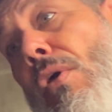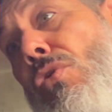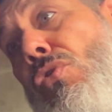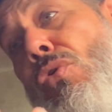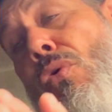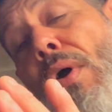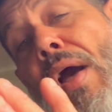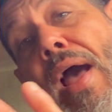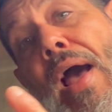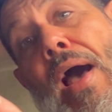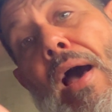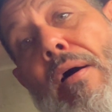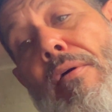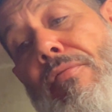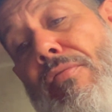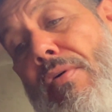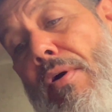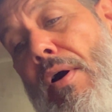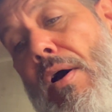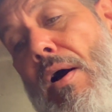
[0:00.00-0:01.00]
You have
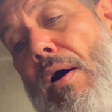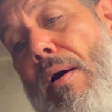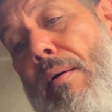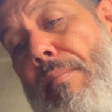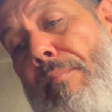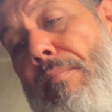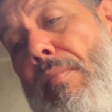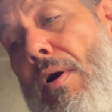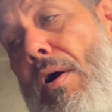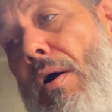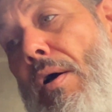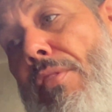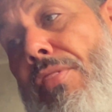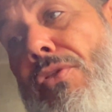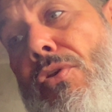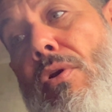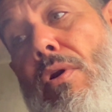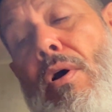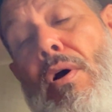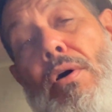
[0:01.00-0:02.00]
a
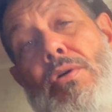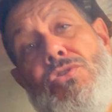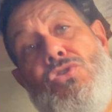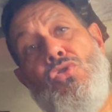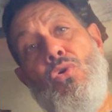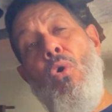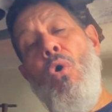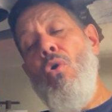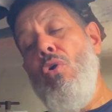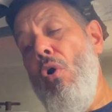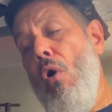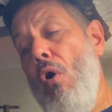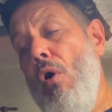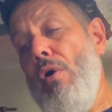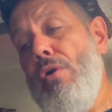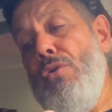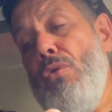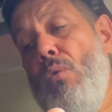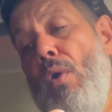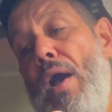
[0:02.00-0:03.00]
troll
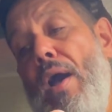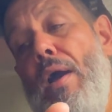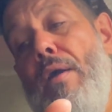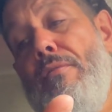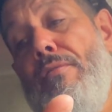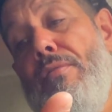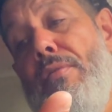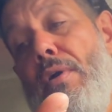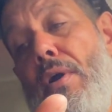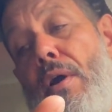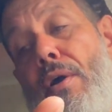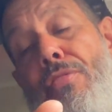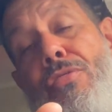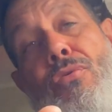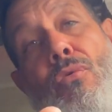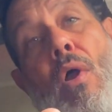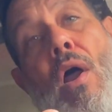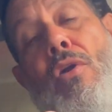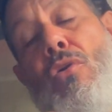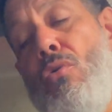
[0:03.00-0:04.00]
card, you have a
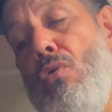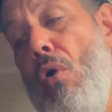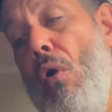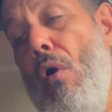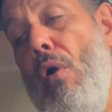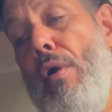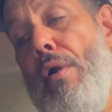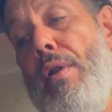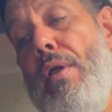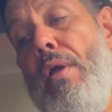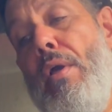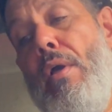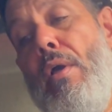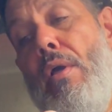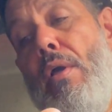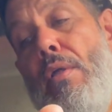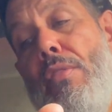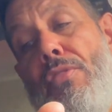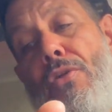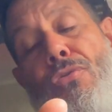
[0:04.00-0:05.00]
throttle card.
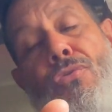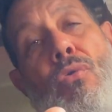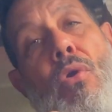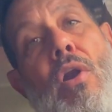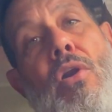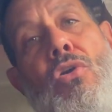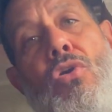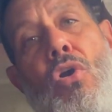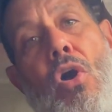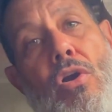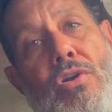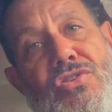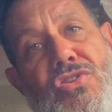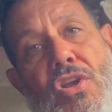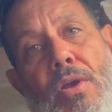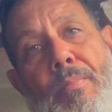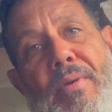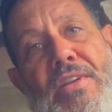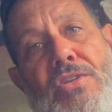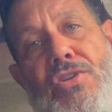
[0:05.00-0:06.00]
The throttle cards
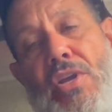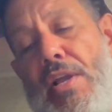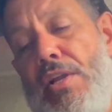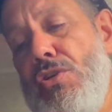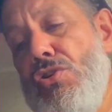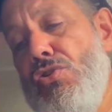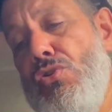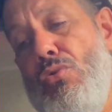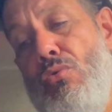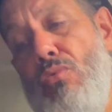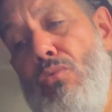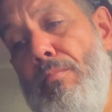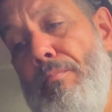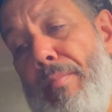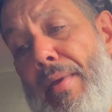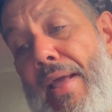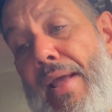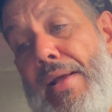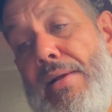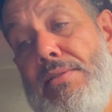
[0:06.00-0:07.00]
could be changed to
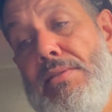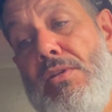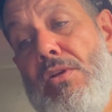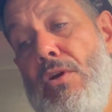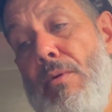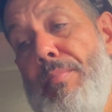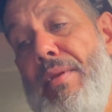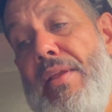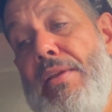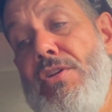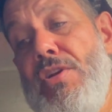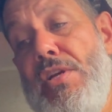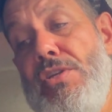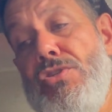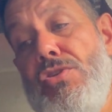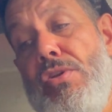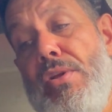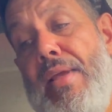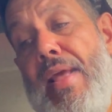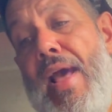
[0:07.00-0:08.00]
MAN, could be changed
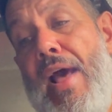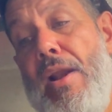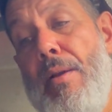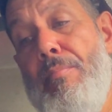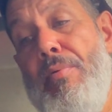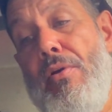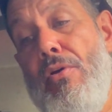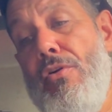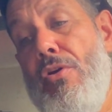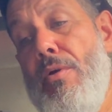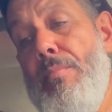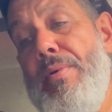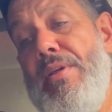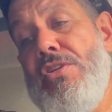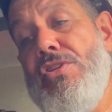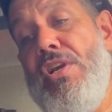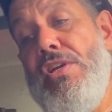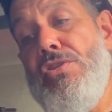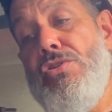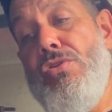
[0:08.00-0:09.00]
to Caterpillar, could be
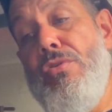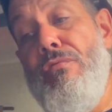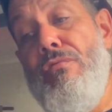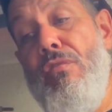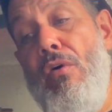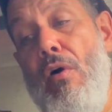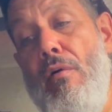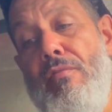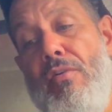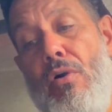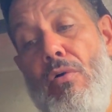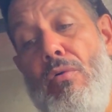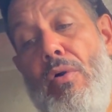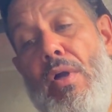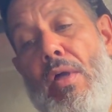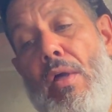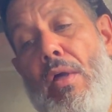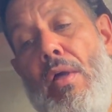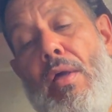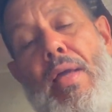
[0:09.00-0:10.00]
changed to Volvo.
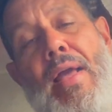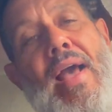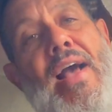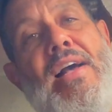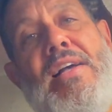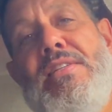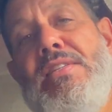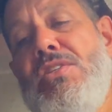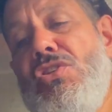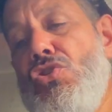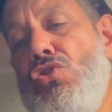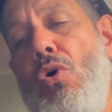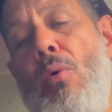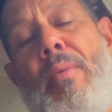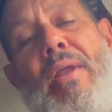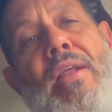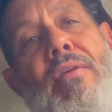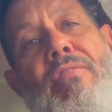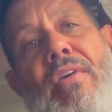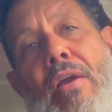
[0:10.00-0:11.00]
It has so
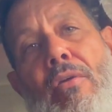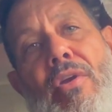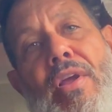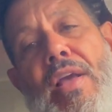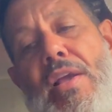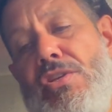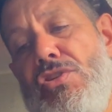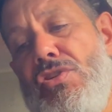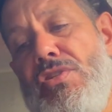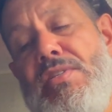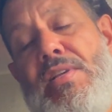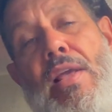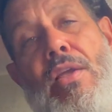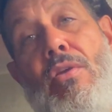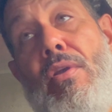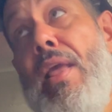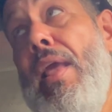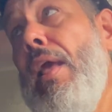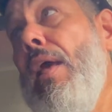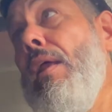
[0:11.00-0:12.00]
many variations that you
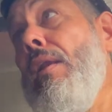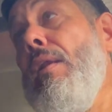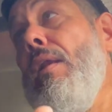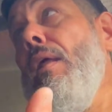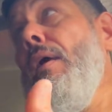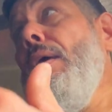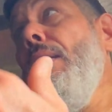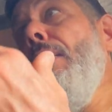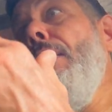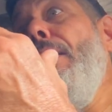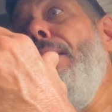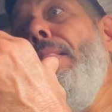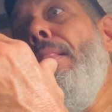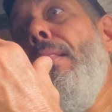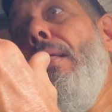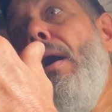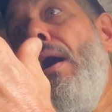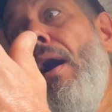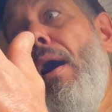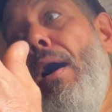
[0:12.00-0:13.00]
can
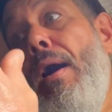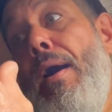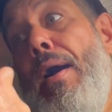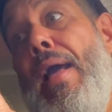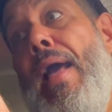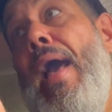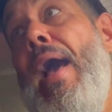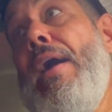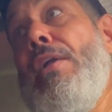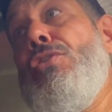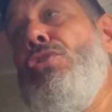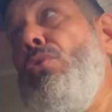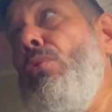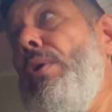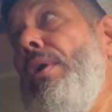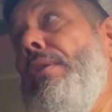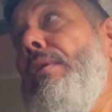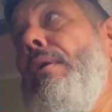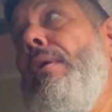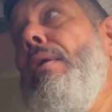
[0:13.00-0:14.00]
add to
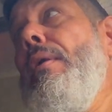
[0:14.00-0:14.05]
it.